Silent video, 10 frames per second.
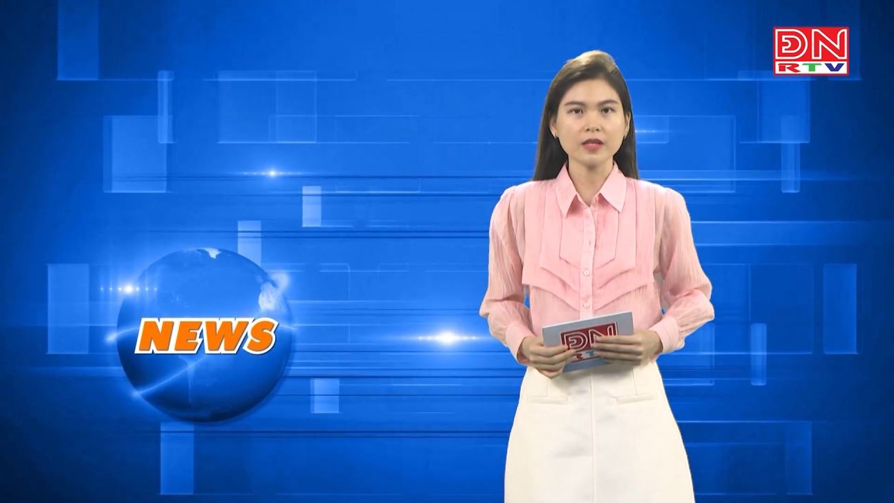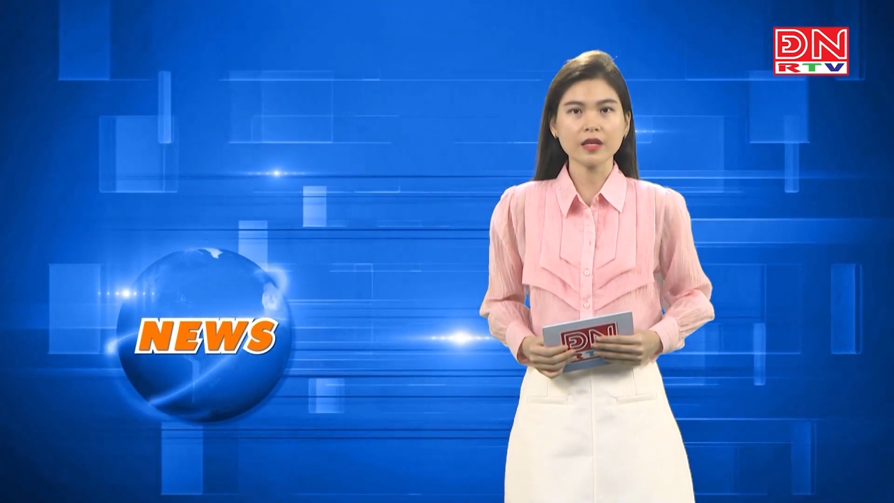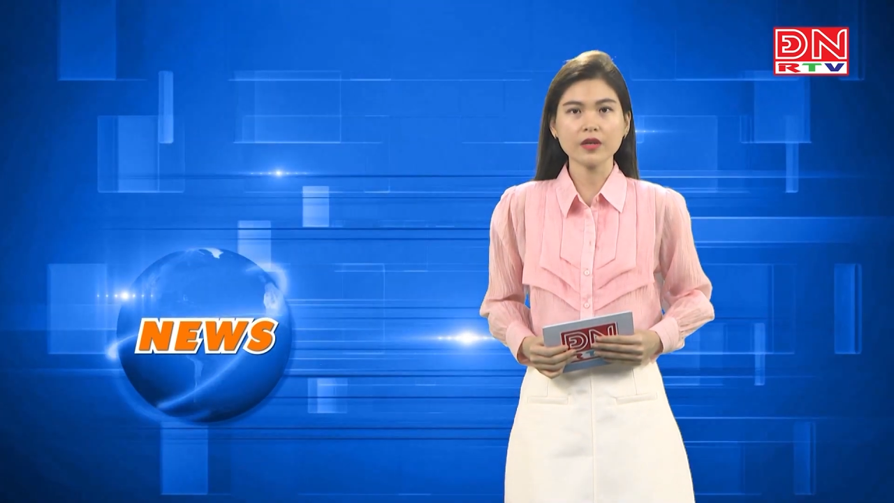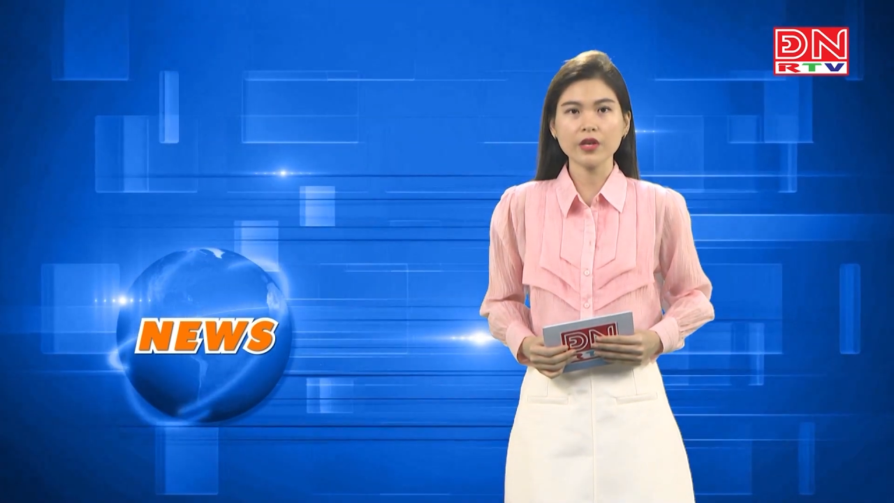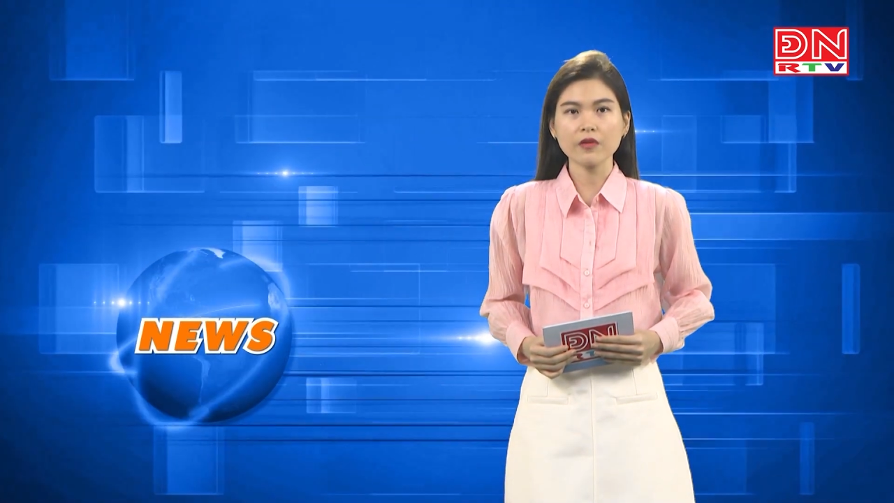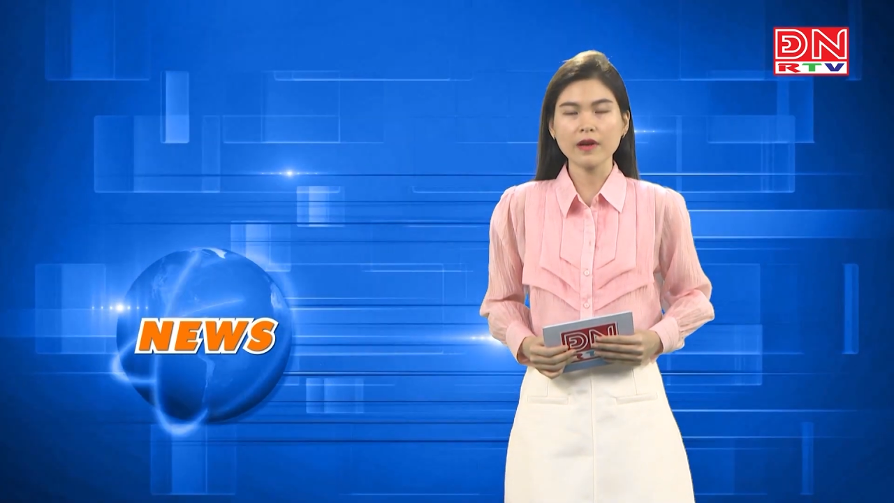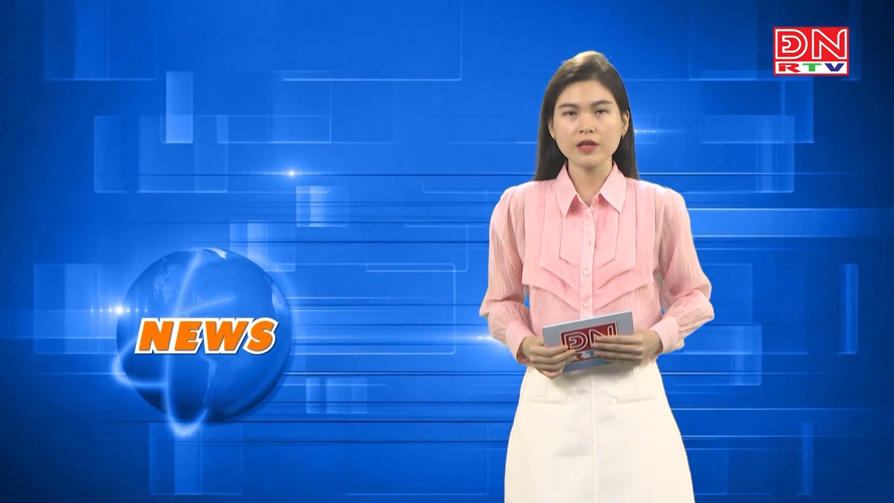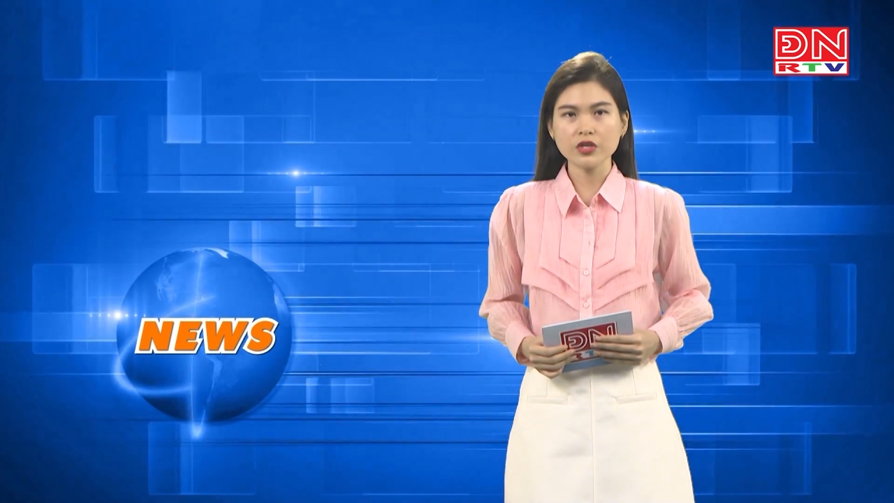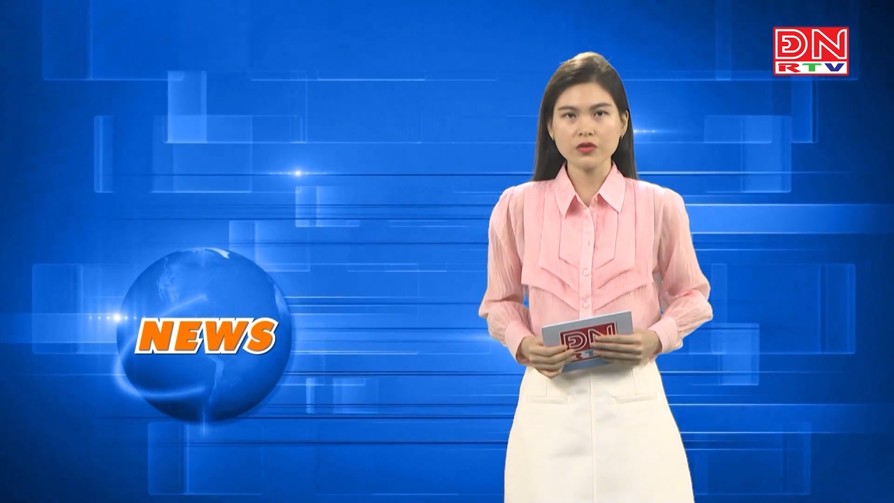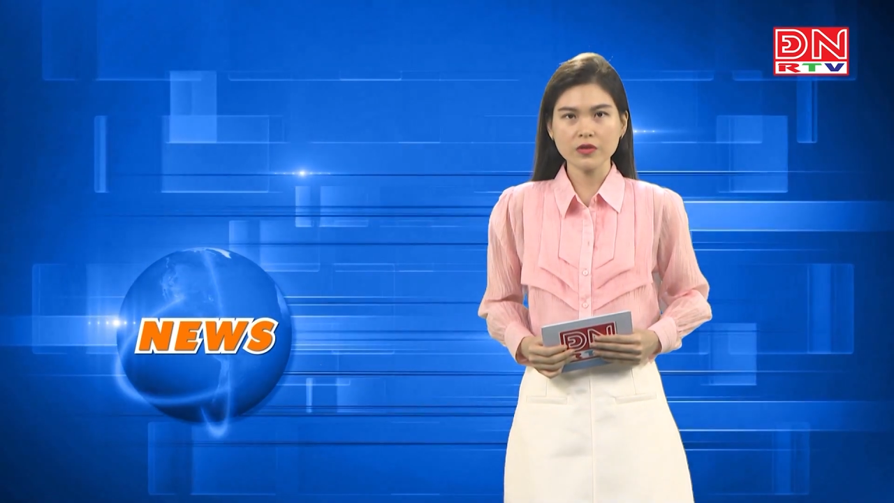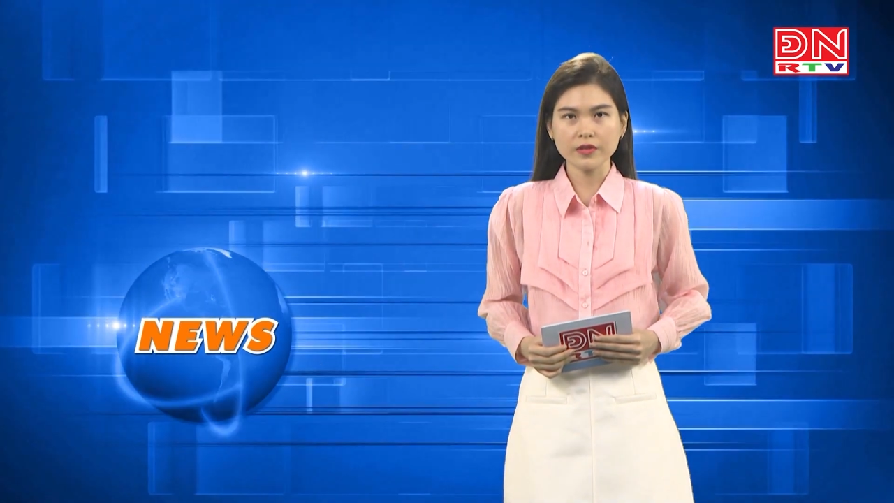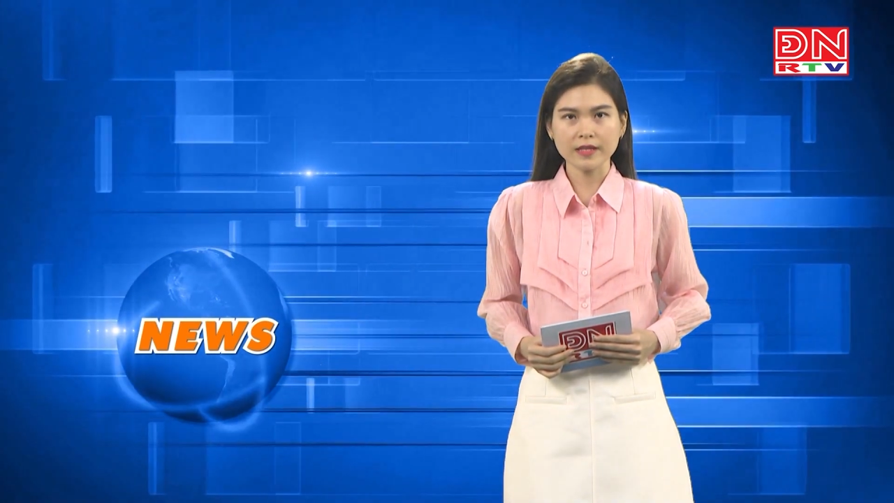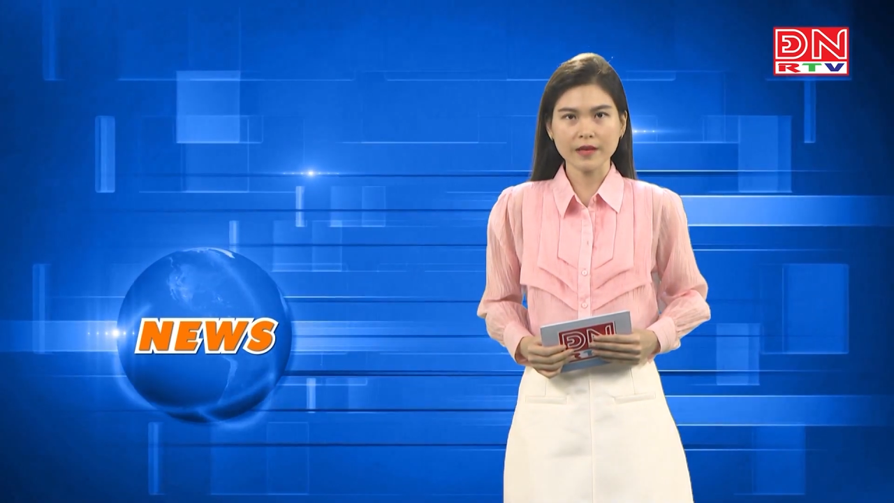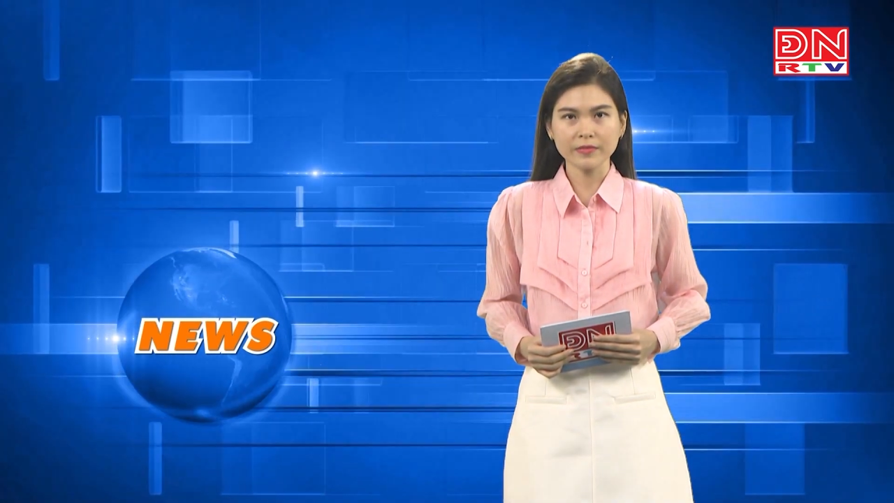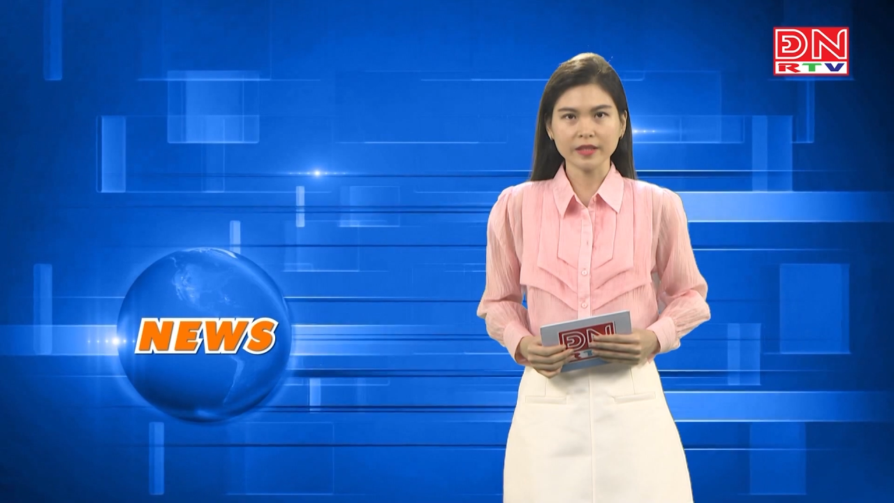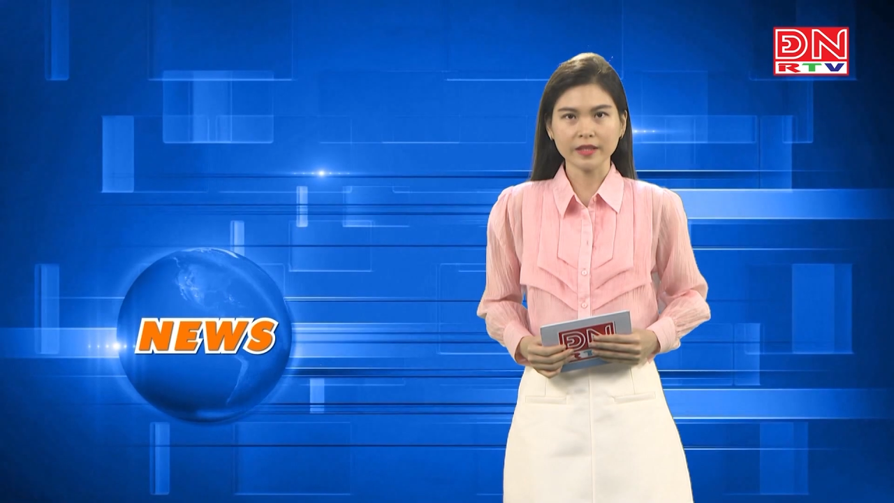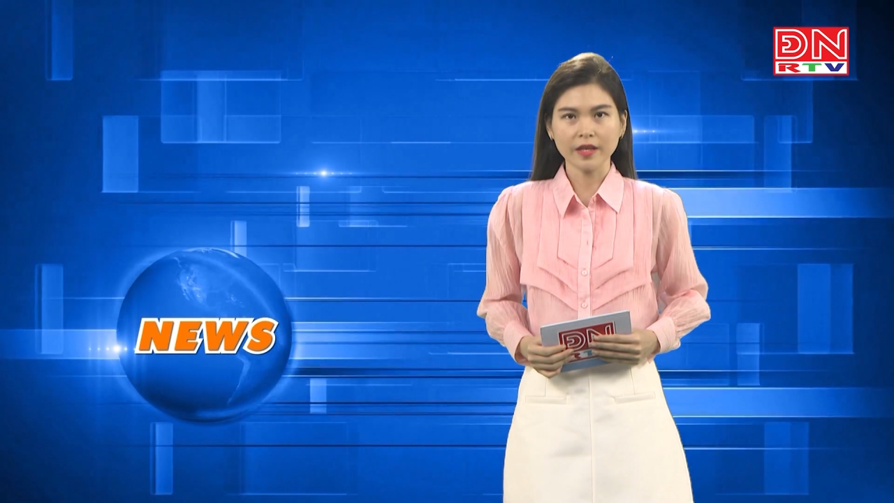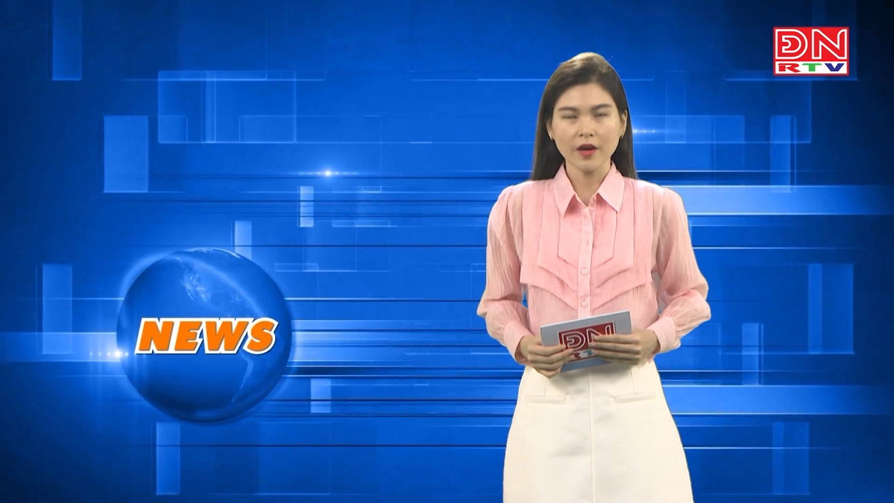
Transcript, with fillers: and a new national assembly